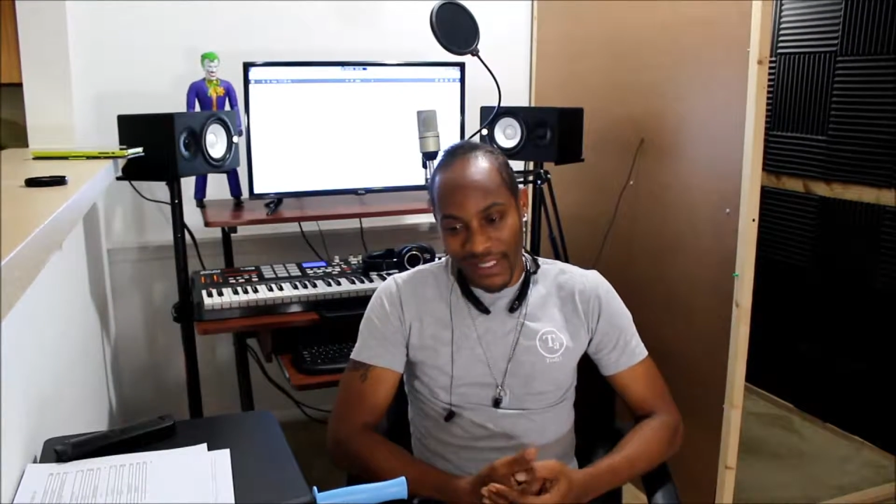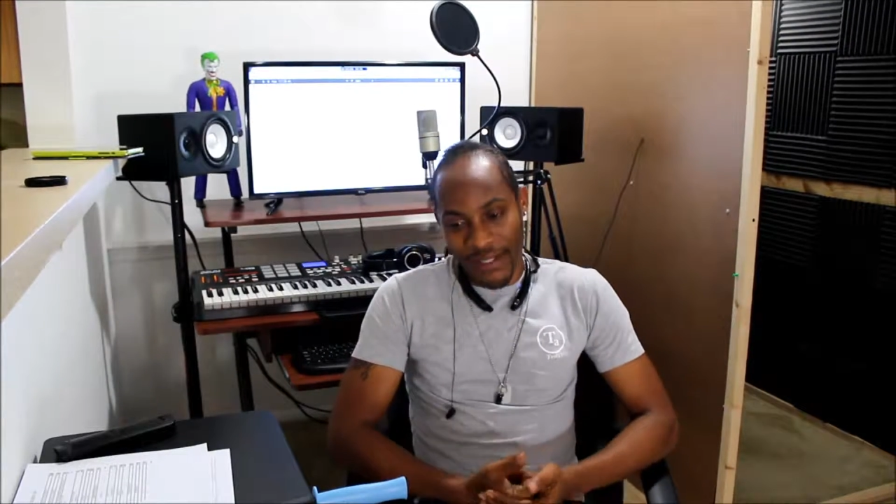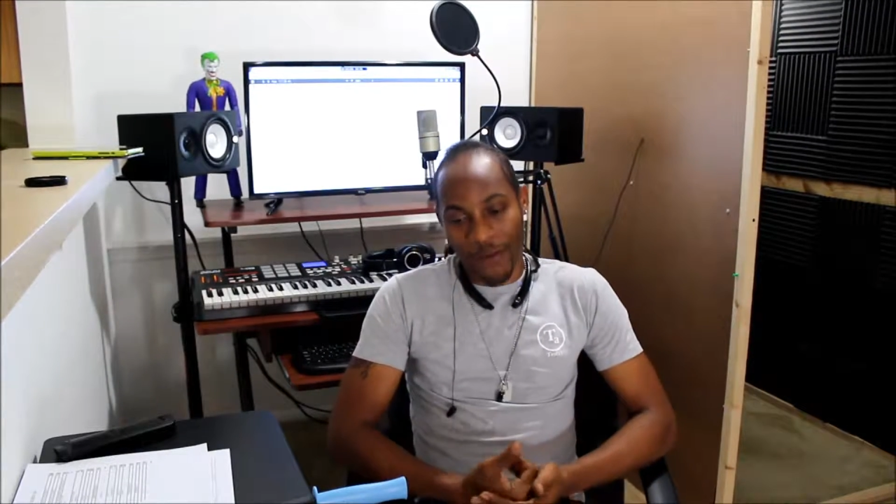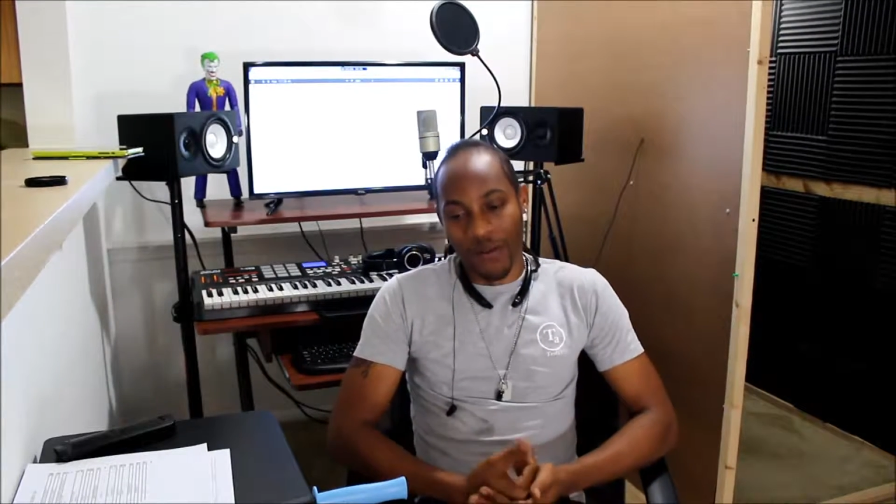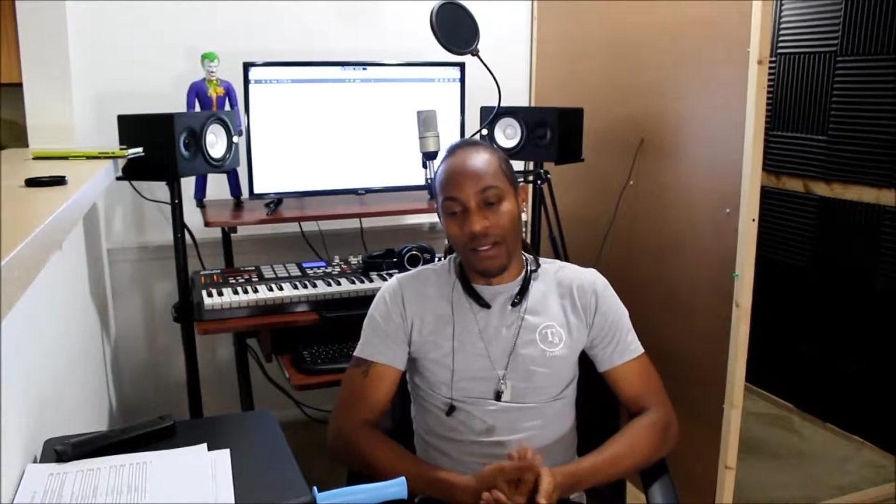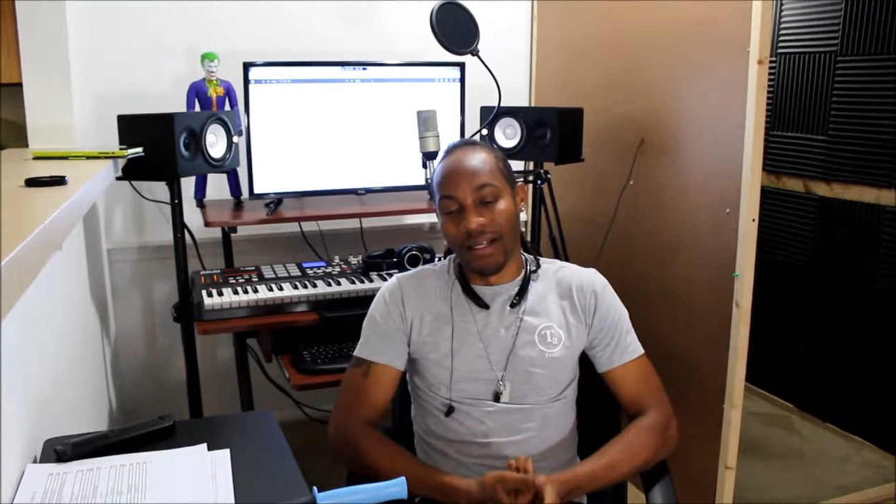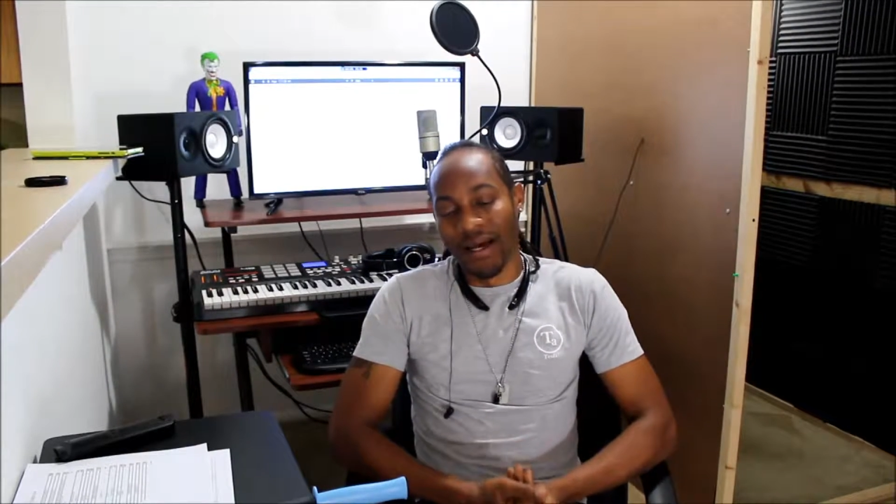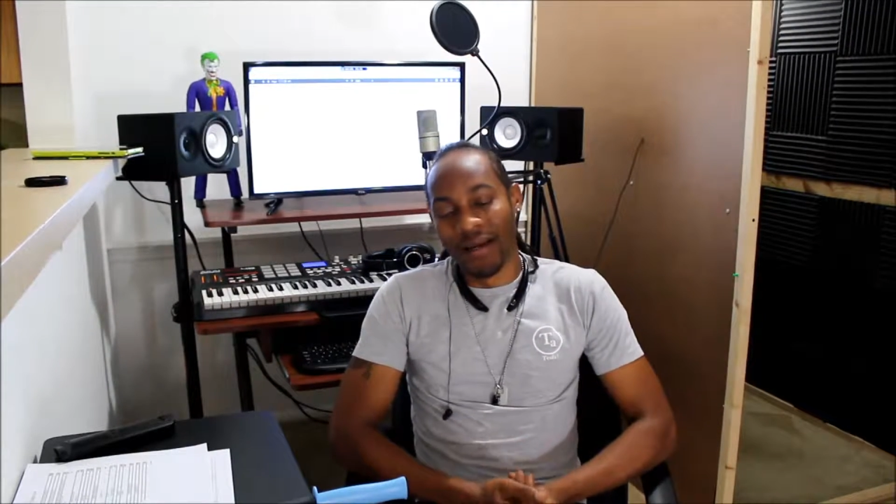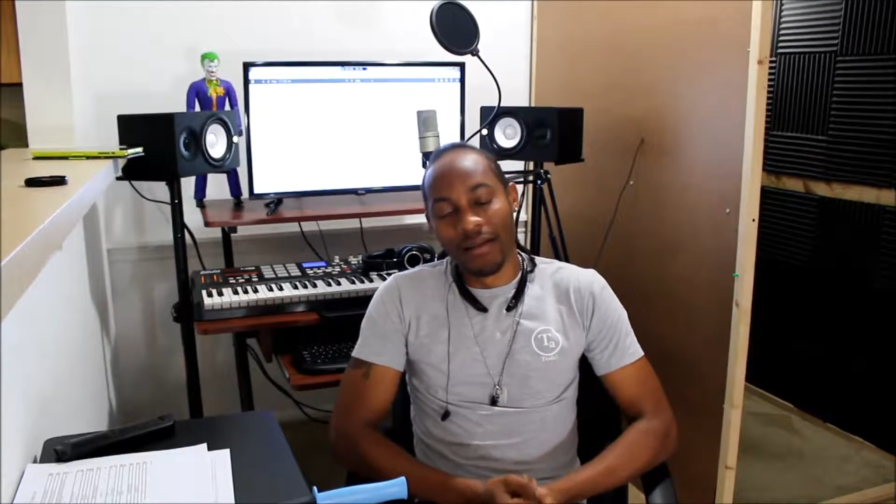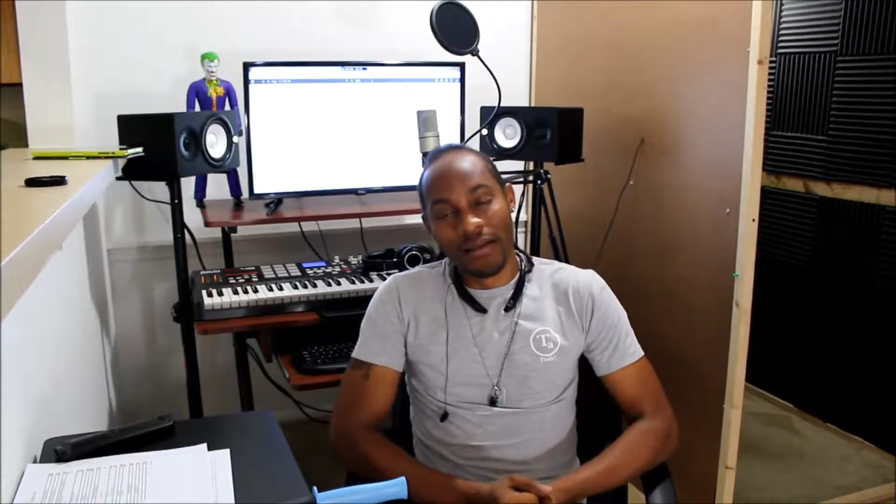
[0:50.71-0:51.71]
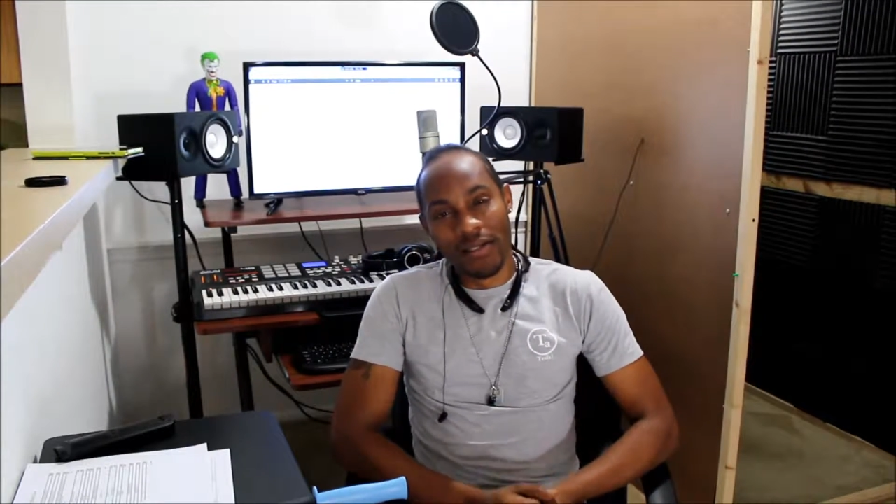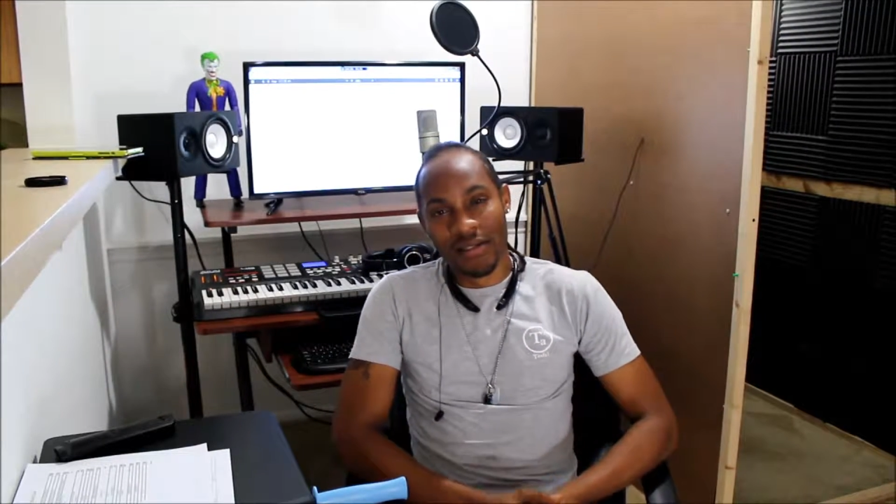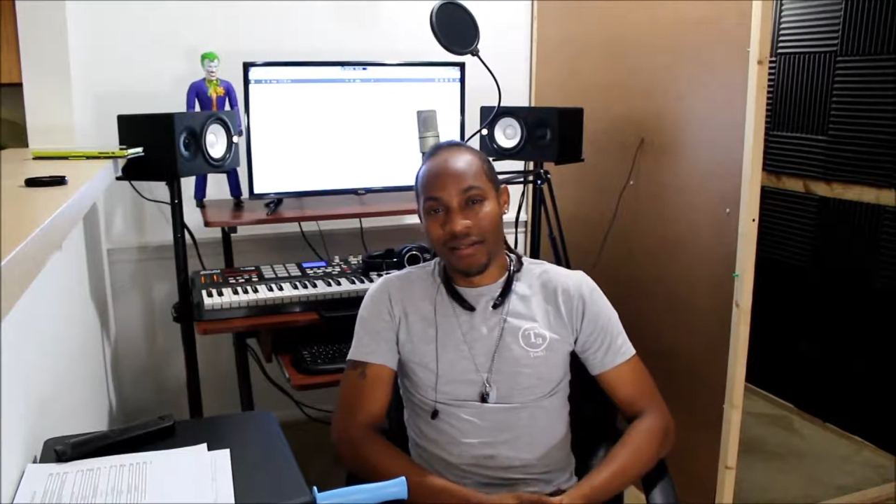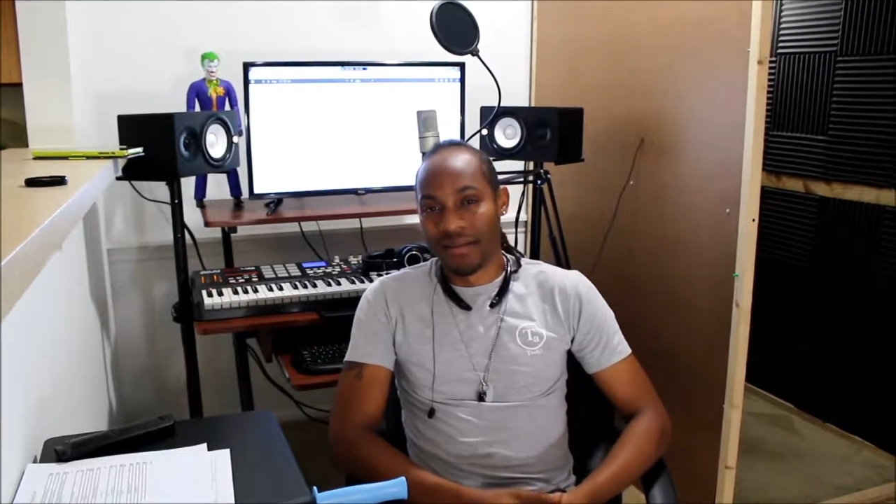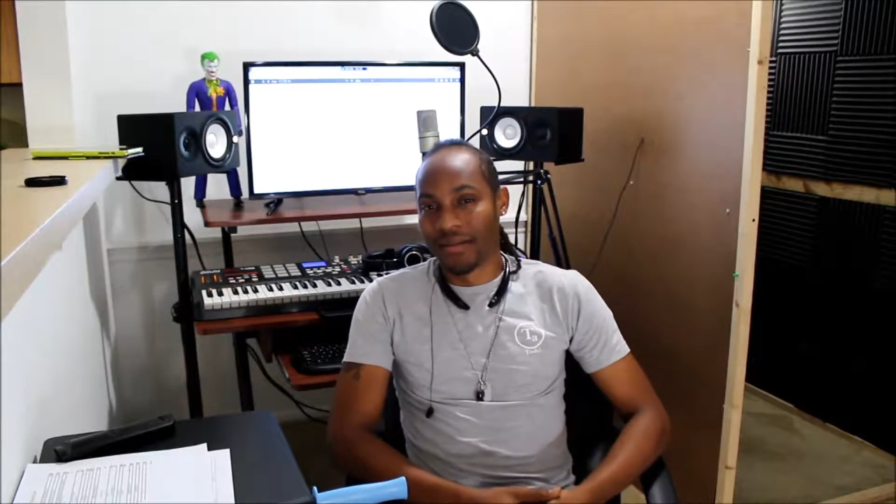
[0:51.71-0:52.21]
you know, a lot of
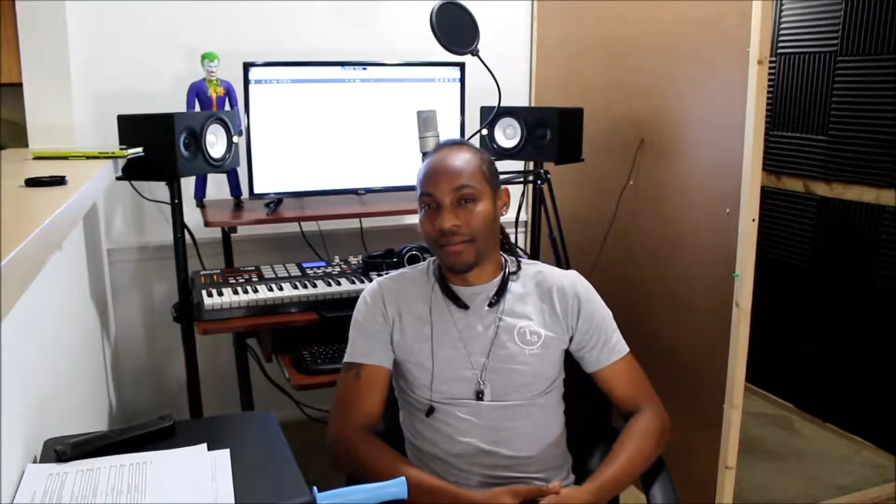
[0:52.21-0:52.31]
this